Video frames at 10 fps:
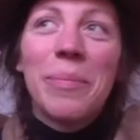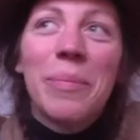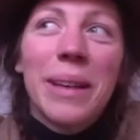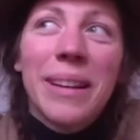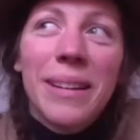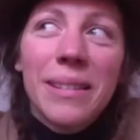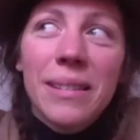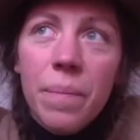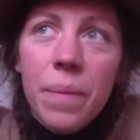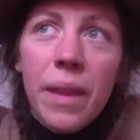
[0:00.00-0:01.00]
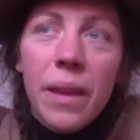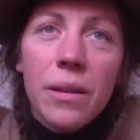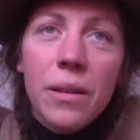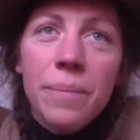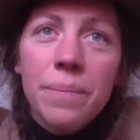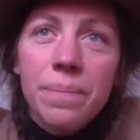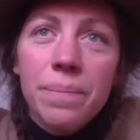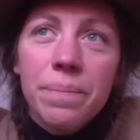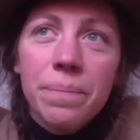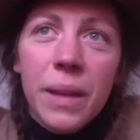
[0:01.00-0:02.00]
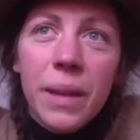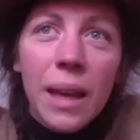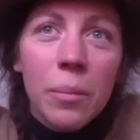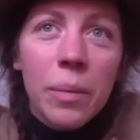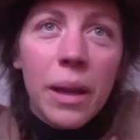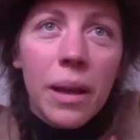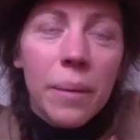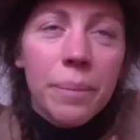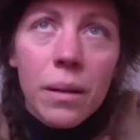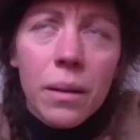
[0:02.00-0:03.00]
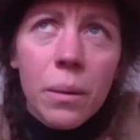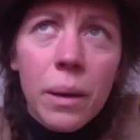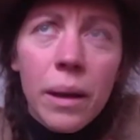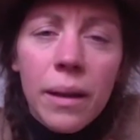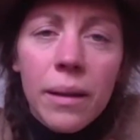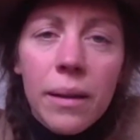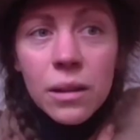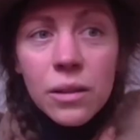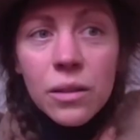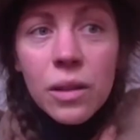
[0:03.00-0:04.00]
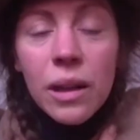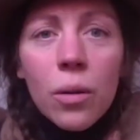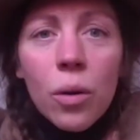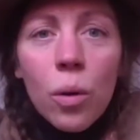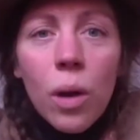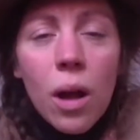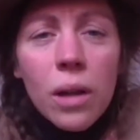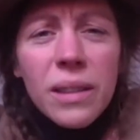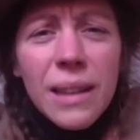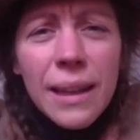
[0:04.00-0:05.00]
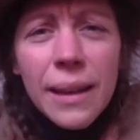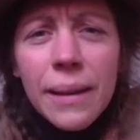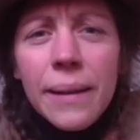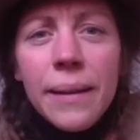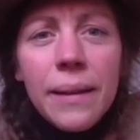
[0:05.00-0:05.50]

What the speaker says: because there can be a way to live wholeheartedly